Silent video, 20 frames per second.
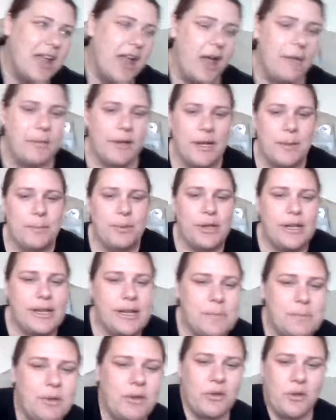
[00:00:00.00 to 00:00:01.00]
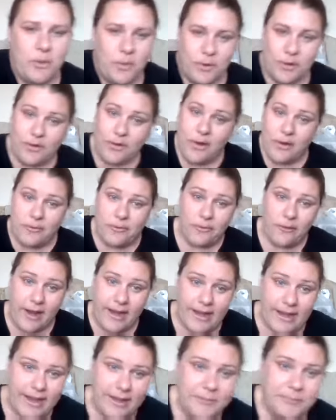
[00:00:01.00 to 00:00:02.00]
I'm going to put in a bulk order on
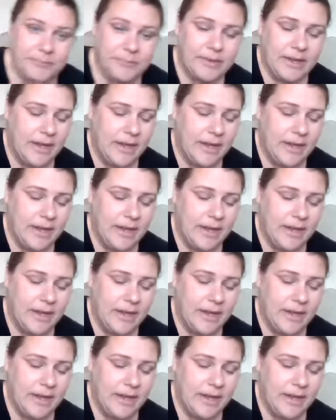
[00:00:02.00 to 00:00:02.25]
Friday.